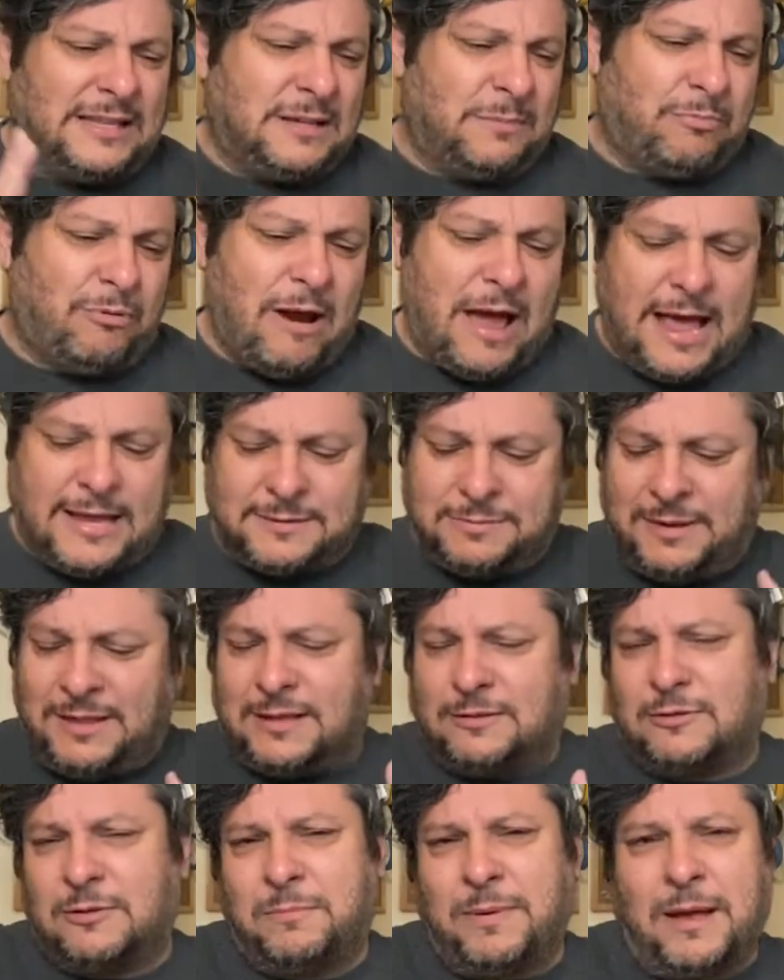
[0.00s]
Surprise me,
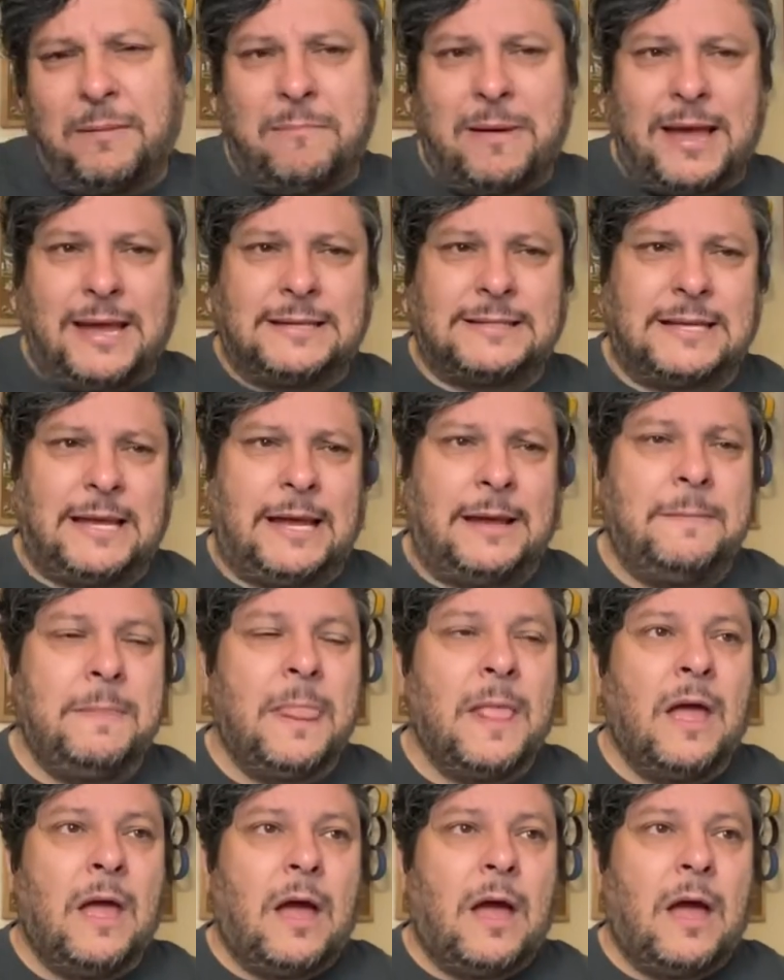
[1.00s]
this would be amazing.